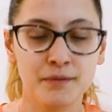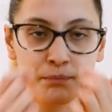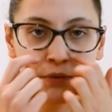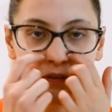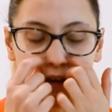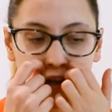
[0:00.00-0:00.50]

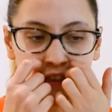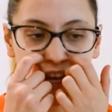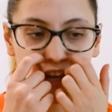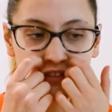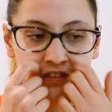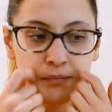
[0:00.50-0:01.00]
provide that
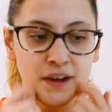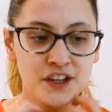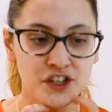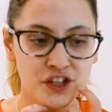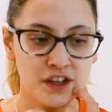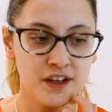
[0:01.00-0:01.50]

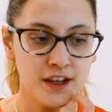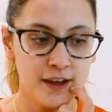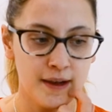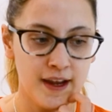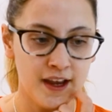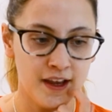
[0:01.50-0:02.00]
information,
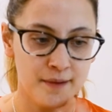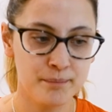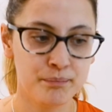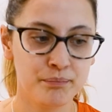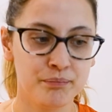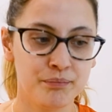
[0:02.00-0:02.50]

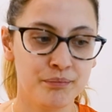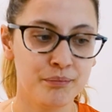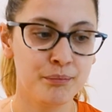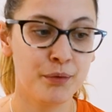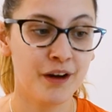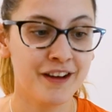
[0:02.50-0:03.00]

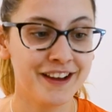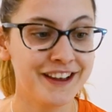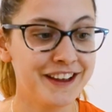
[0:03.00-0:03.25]
but